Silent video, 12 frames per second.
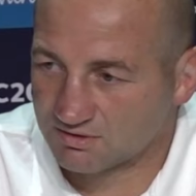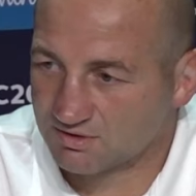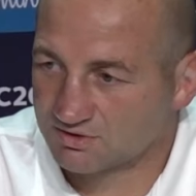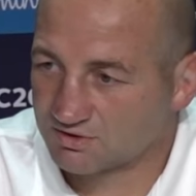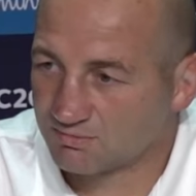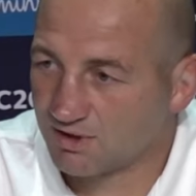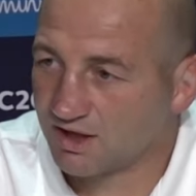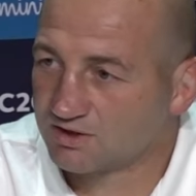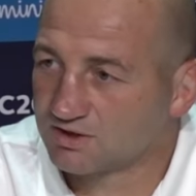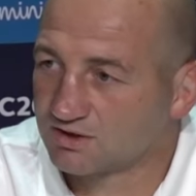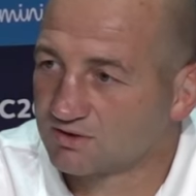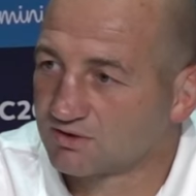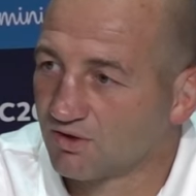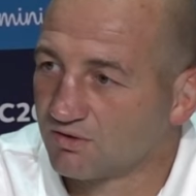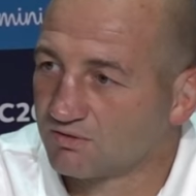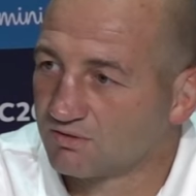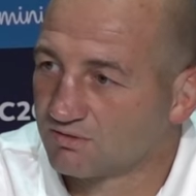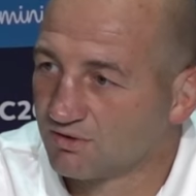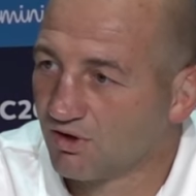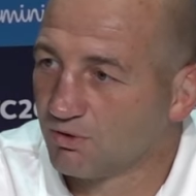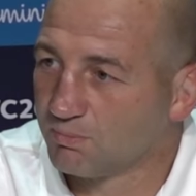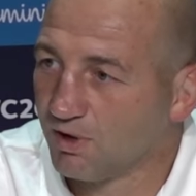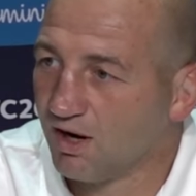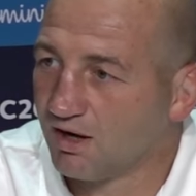discrimination has got no
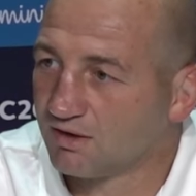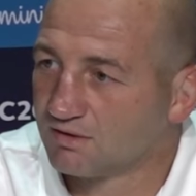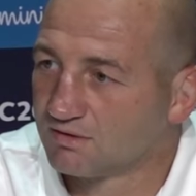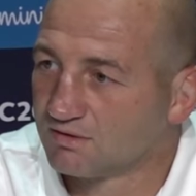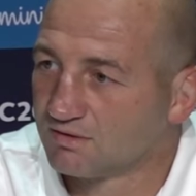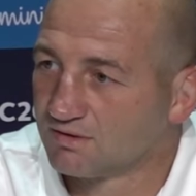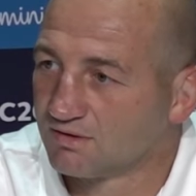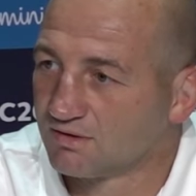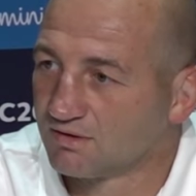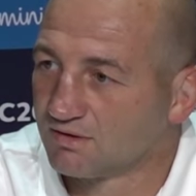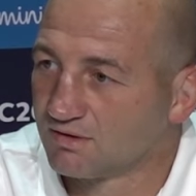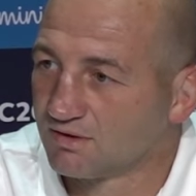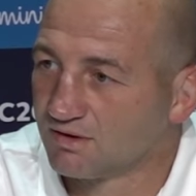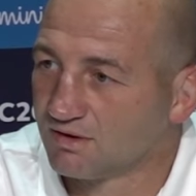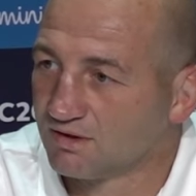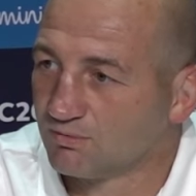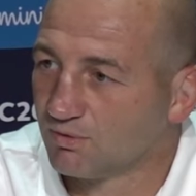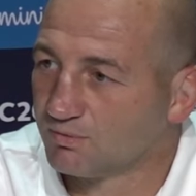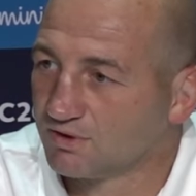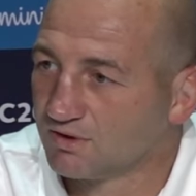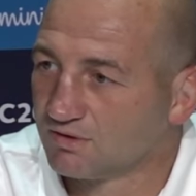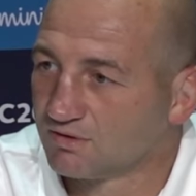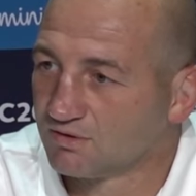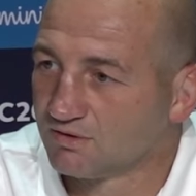part in what we
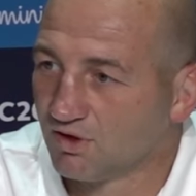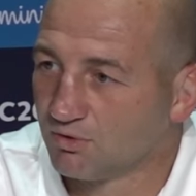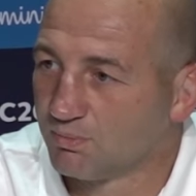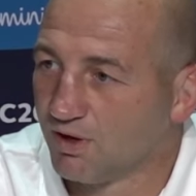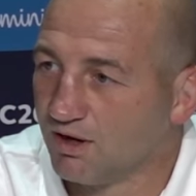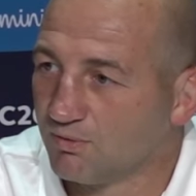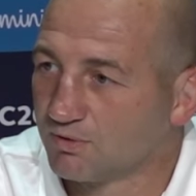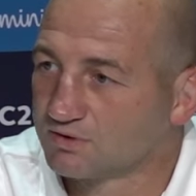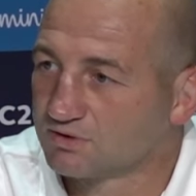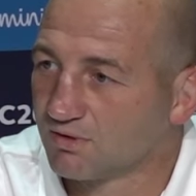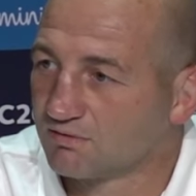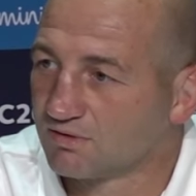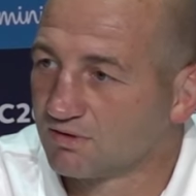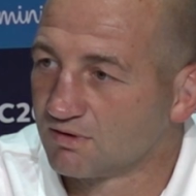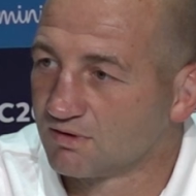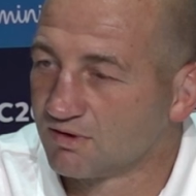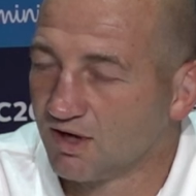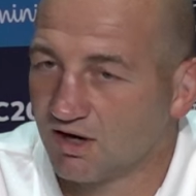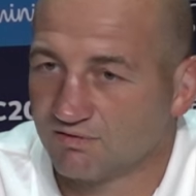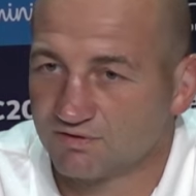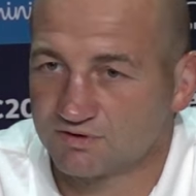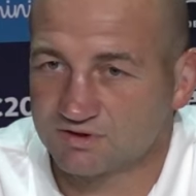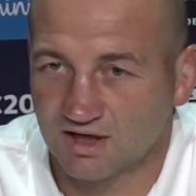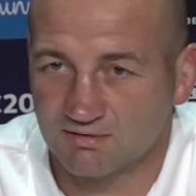do, no part whatsoever. The
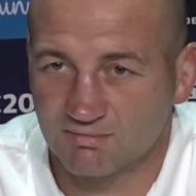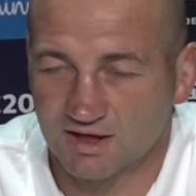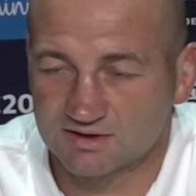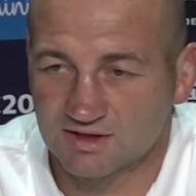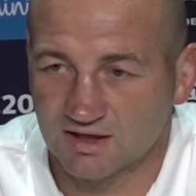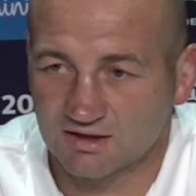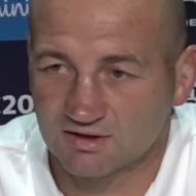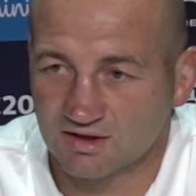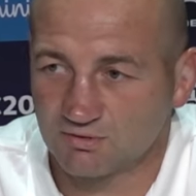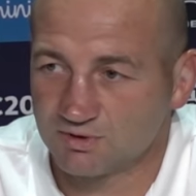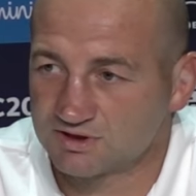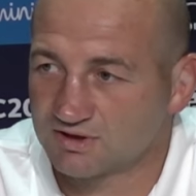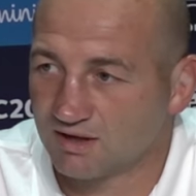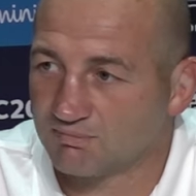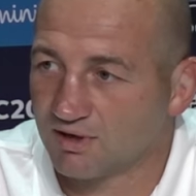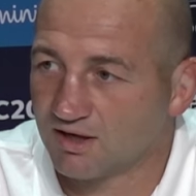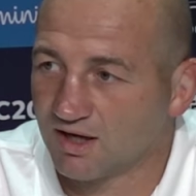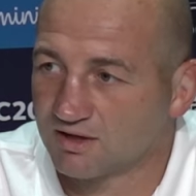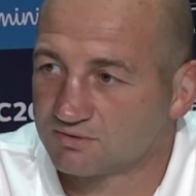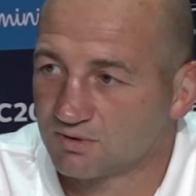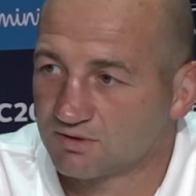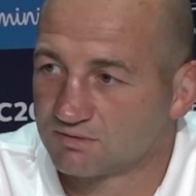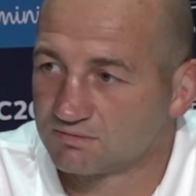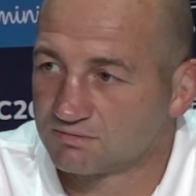RFU statement makes that clear. We stand by that as
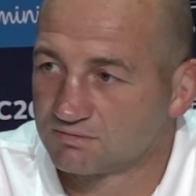well.